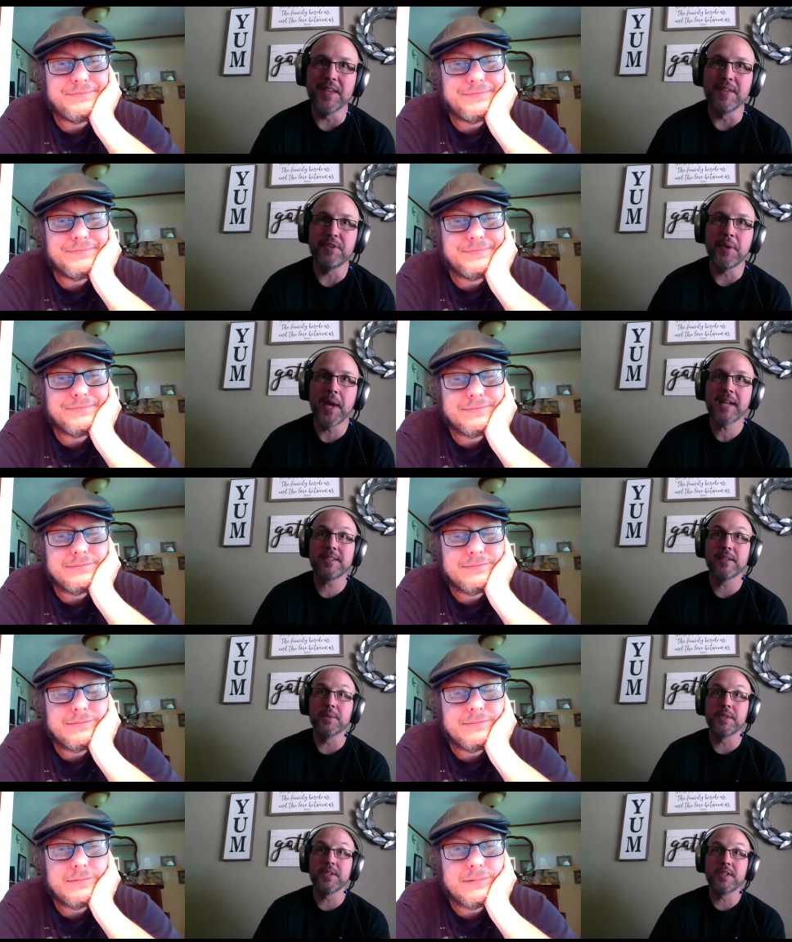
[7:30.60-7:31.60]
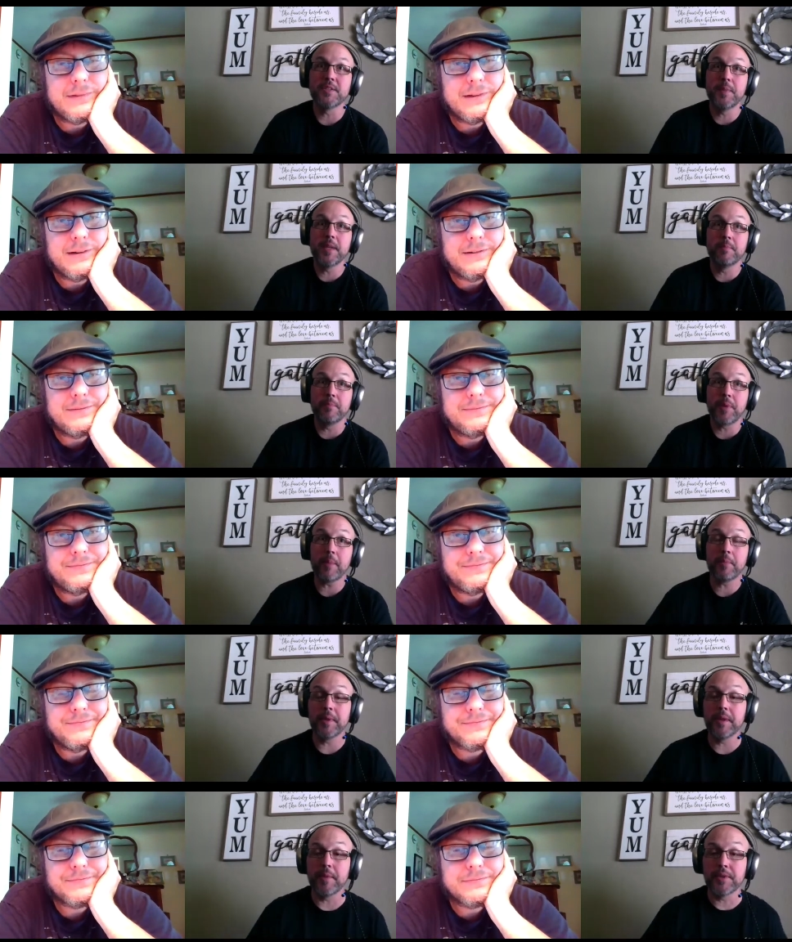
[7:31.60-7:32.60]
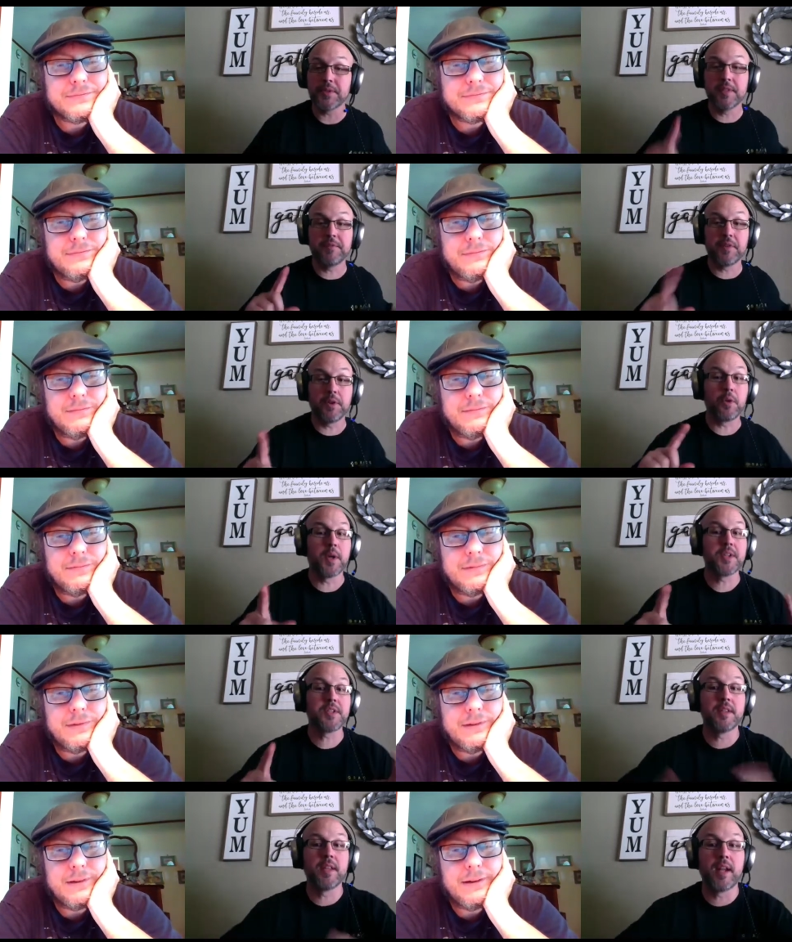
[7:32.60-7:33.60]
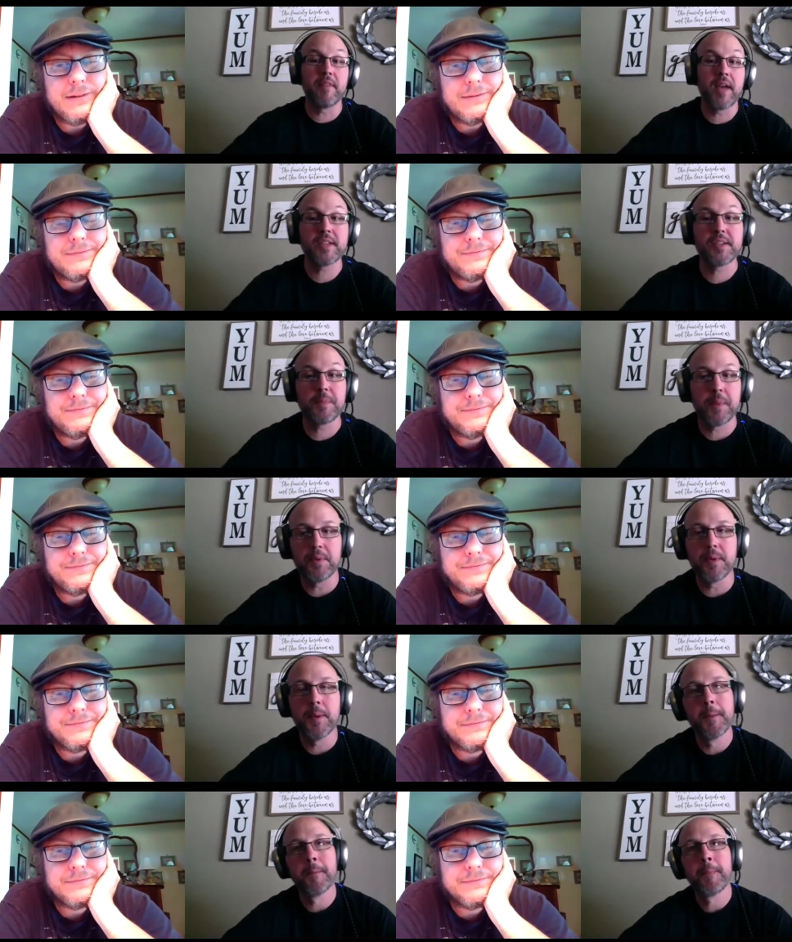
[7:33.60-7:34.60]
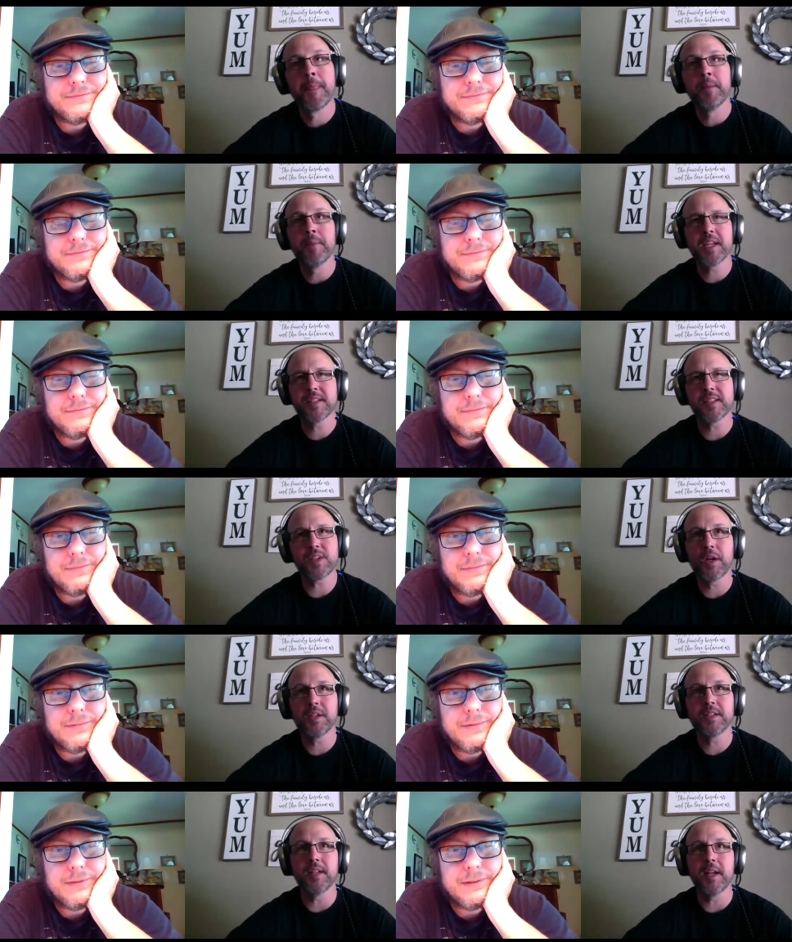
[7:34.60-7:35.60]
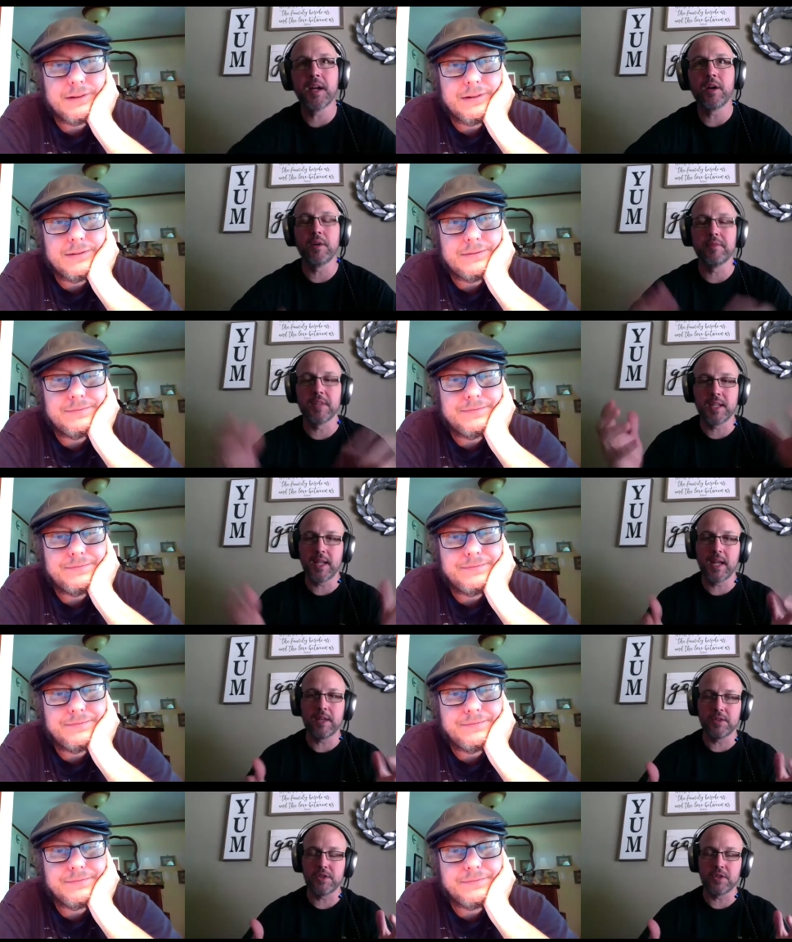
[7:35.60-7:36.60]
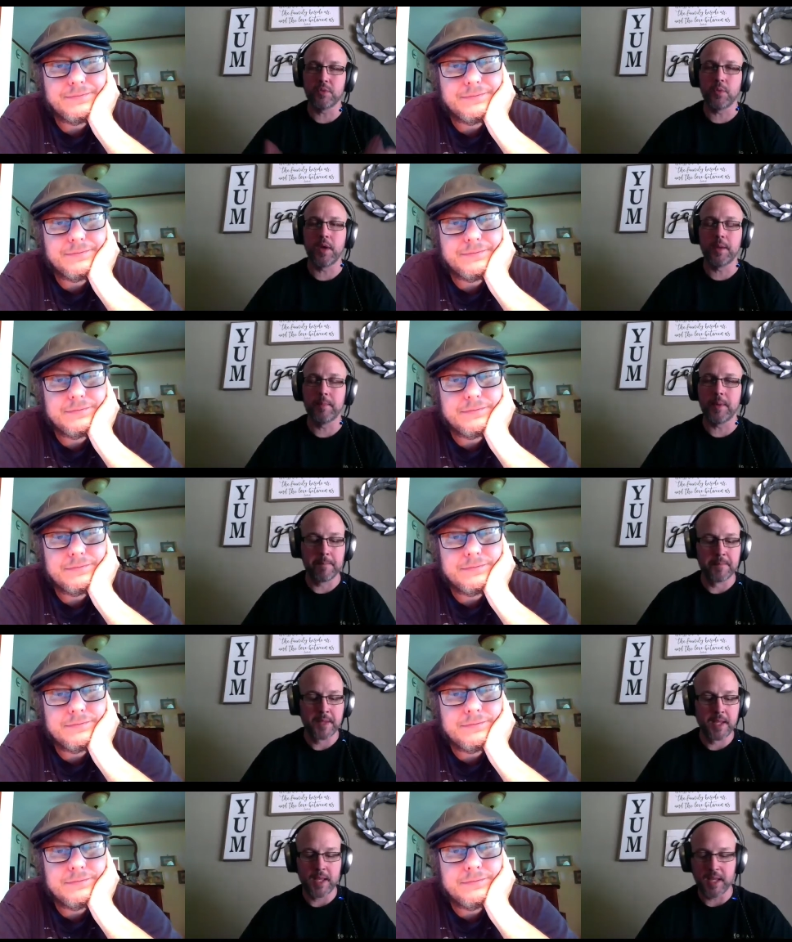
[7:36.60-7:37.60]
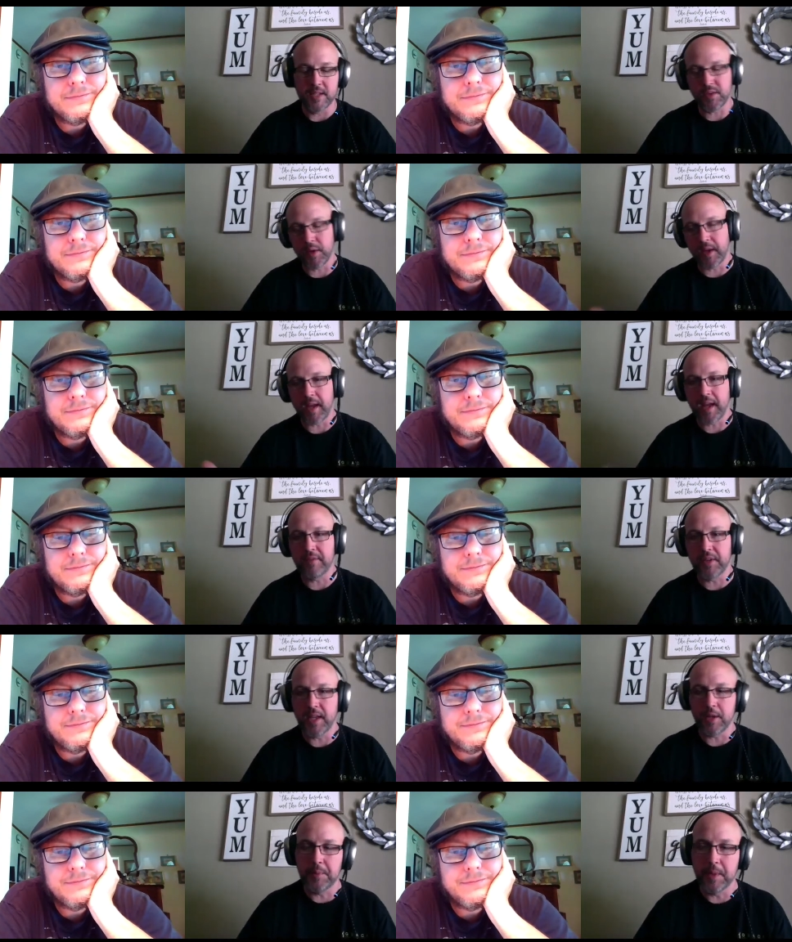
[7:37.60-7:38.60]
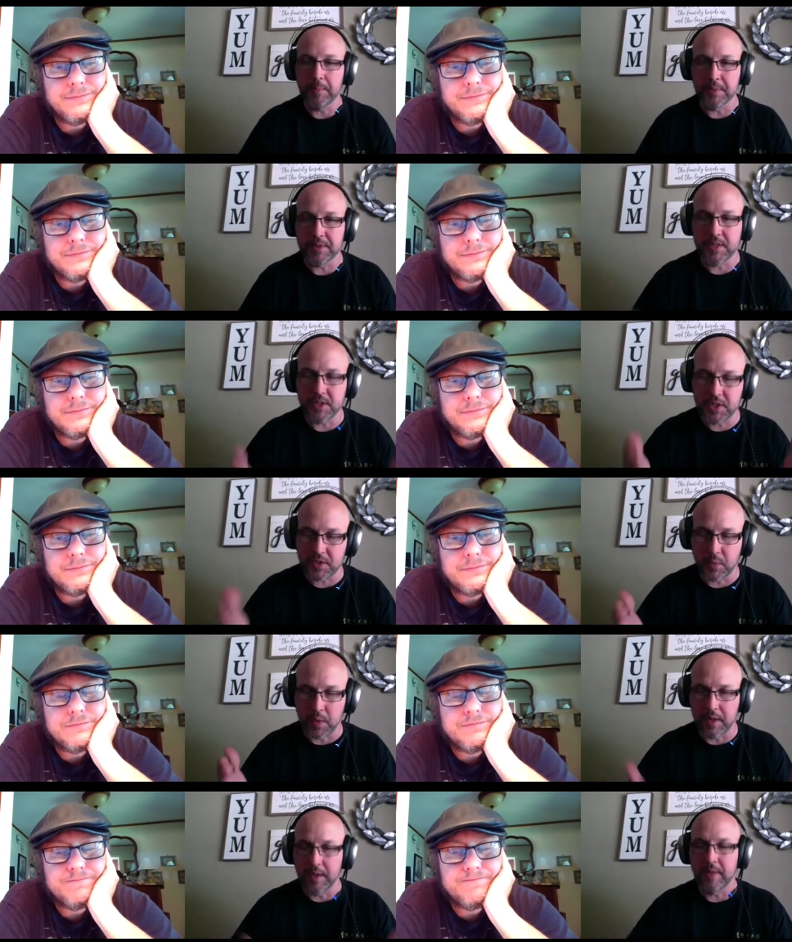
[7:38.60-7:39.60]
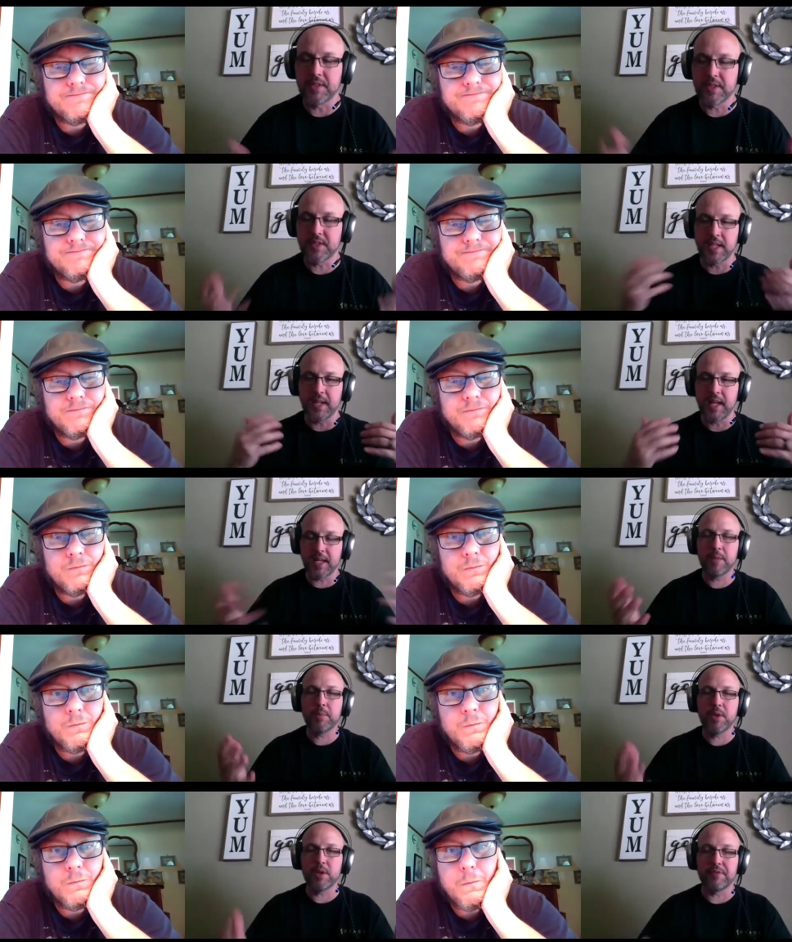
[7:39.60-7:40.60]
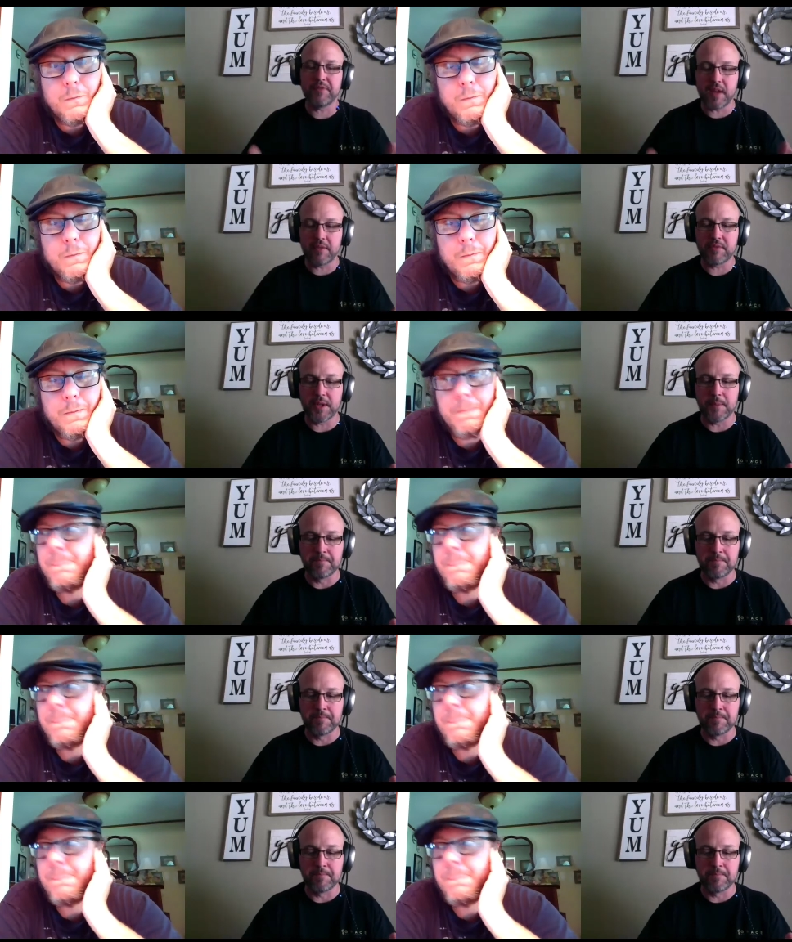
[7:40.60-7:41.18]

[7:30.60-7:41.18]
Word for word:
Speaker 1: you had to, which has been probably the most difficult question that I've asked people, because it's hard to narrow everything down to just one. But and so I haven't held people to just one. I've just said, hey, give me your favorite